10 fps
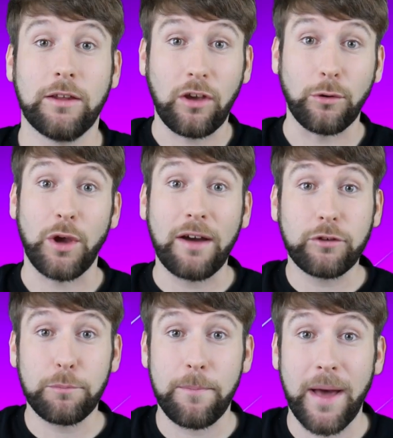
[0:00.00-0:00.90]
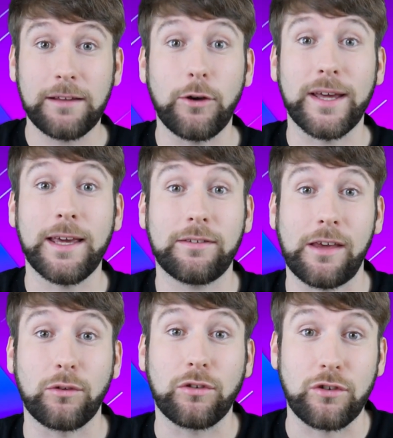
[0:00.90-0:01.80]
So you have to prepare your
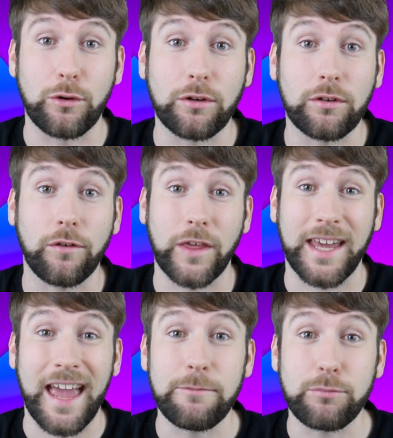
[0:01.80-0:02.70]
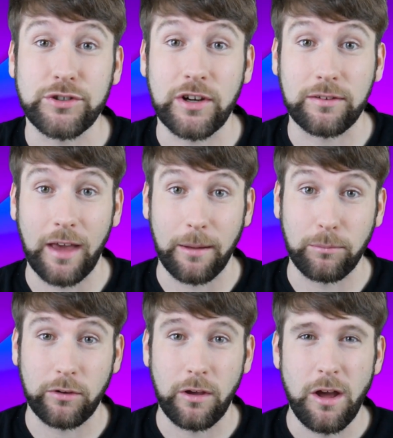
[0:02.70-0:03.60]
ESL students for the Cambridge
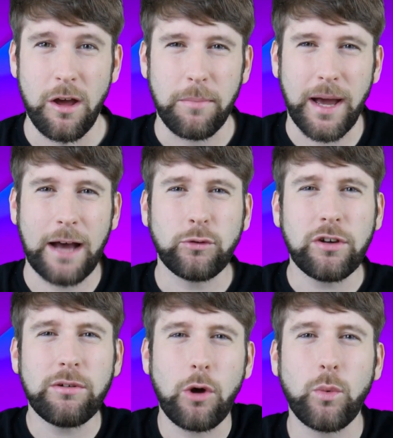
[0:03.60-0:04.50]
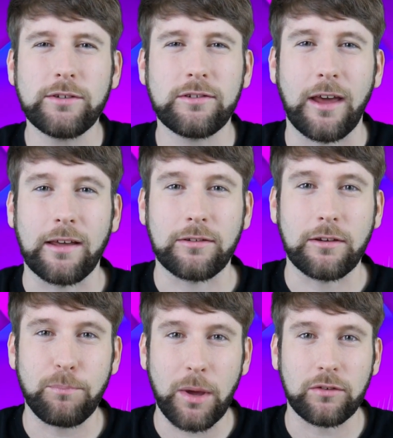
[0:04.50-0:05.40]
exams. But how do you know which test
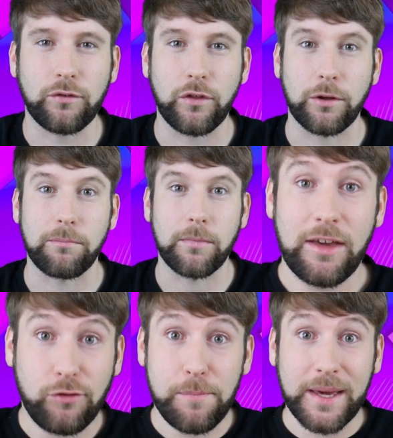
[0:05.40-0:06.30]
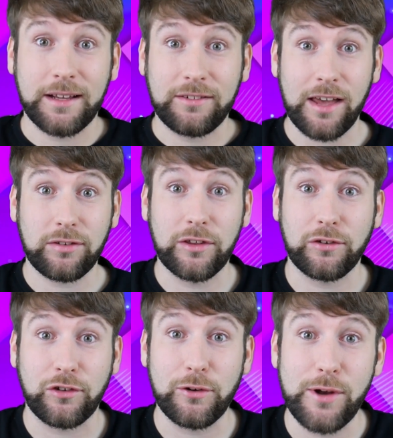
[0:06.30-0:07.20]
is best for them? If you pick a test
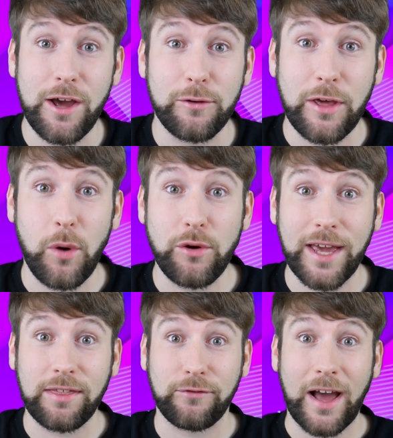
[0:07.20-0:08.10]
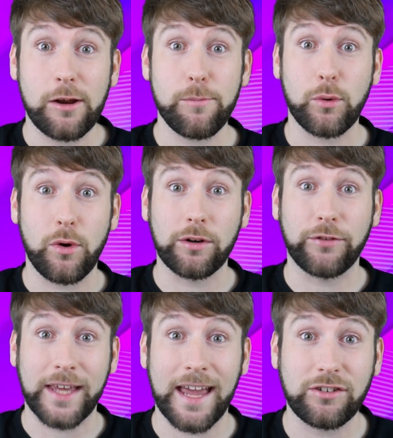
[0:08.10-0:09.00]
that's too low, they won't get the valuable
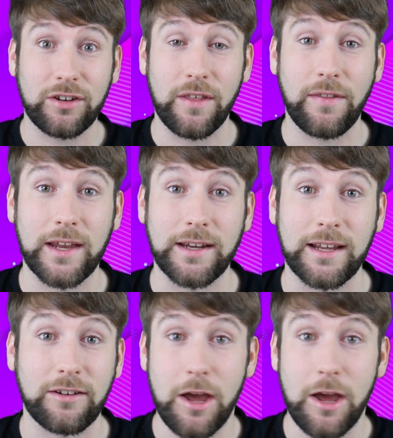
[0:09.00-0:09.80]
qualification that they need.